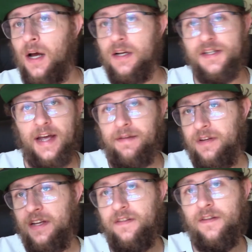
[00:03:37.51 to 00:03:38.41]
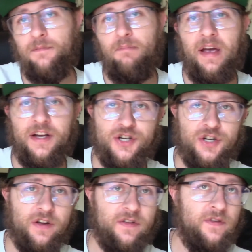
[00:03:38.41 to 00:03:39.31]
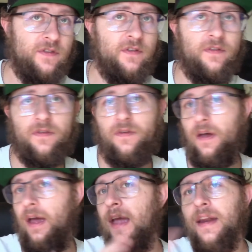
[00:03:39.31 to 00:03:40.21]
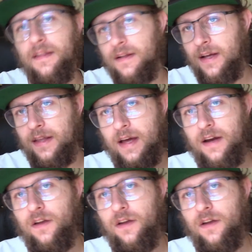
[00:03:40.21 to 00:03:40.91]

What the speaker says: safety inspections, anything like that.